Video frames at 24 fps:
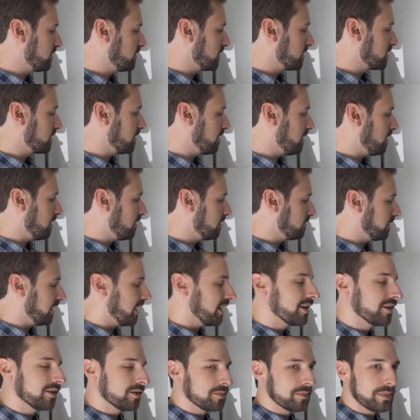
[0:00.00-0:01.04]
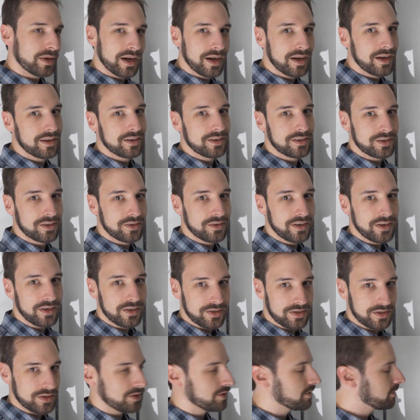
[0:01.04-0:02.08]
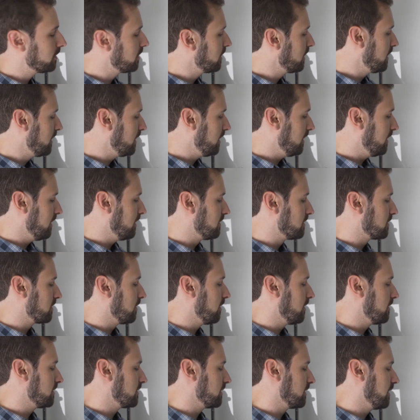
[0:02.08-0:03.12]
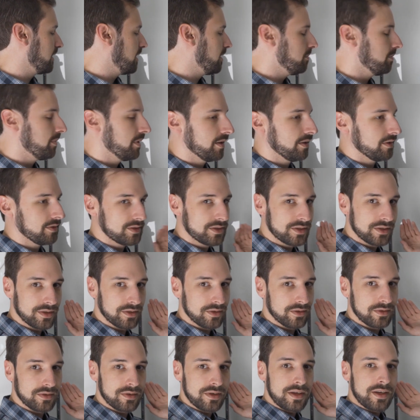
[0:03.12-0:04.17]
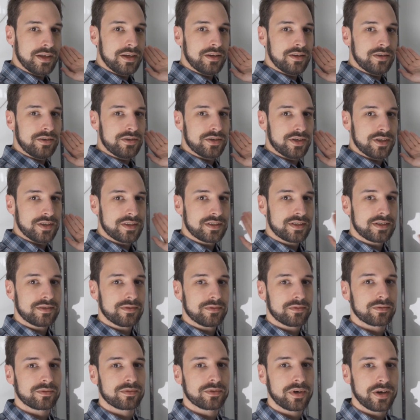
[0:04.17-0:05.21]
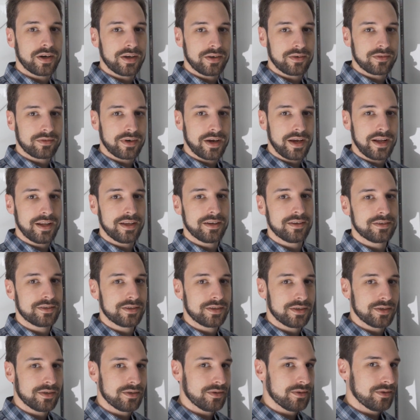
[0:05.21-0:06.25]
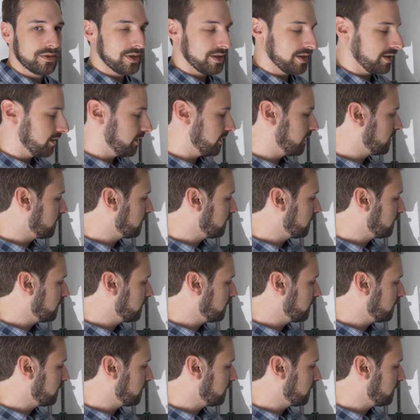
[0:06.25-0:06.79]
just off-angle by a degree or two, it's causing that belt to just run right into